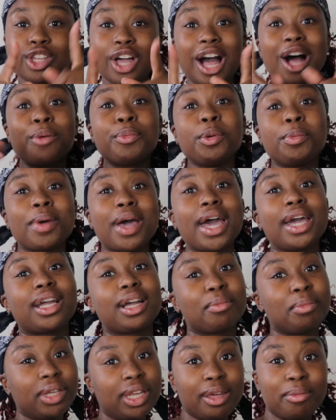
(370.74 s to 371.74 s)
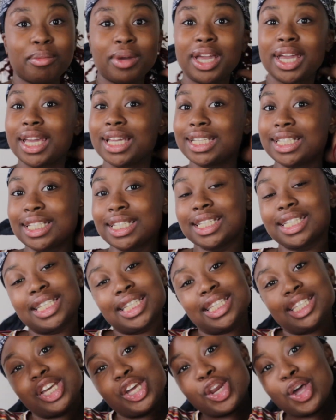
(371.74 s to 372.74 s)
so I'll be back. I'm gonna let my
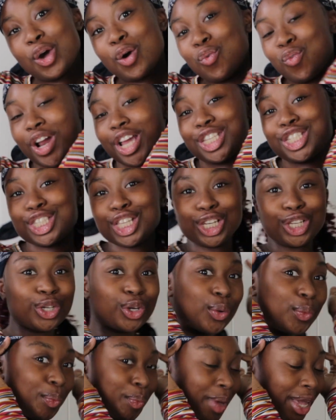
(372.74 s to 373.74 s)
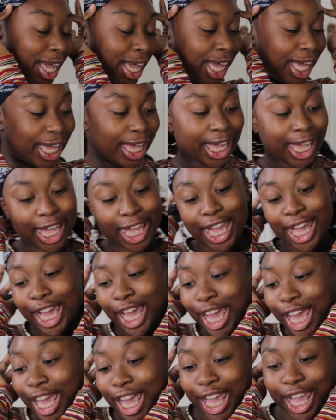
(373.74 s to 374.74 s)
edges, you know, rest a little bit.
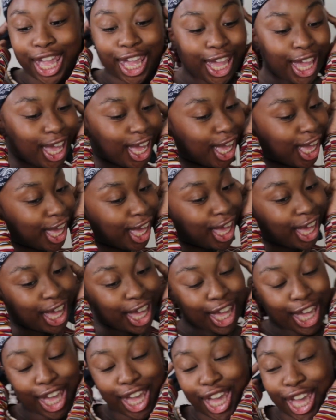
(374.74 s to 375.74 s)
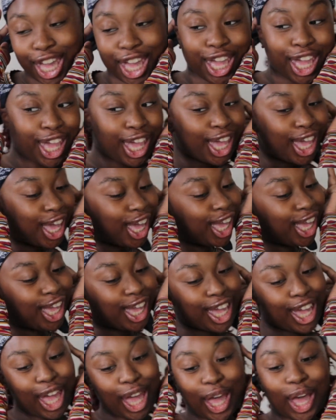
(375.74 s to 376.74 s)
And
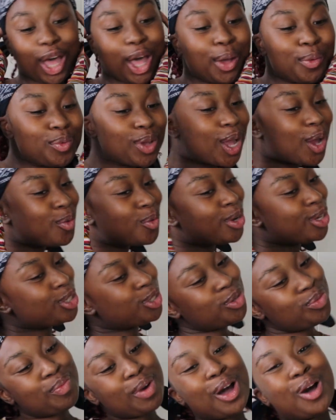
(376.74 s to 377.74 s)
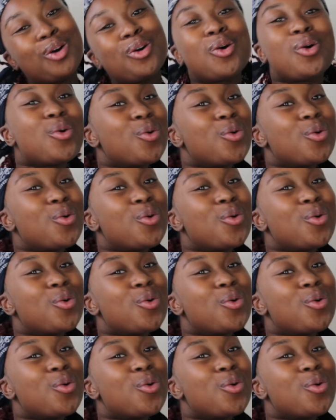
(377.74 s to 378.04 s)
yeah, I mean, I want to toot my own